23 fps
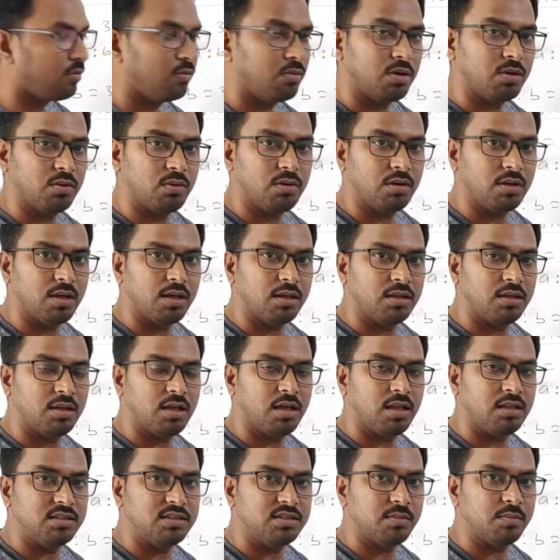what we will get the
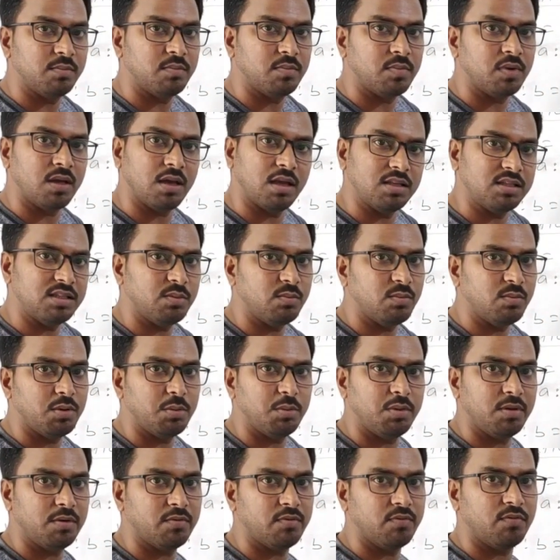LCM? LCM will
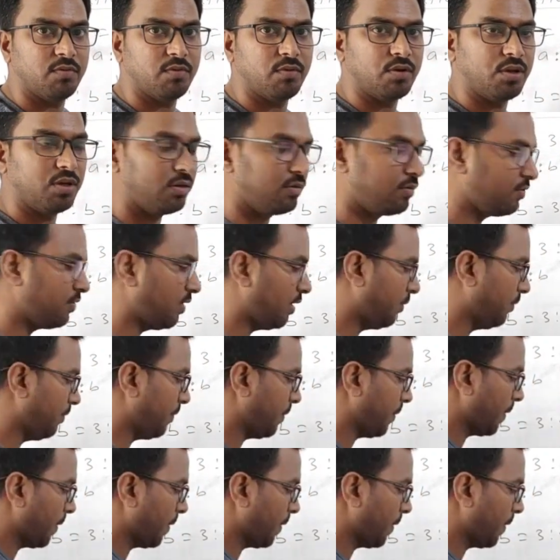be 4 into 5.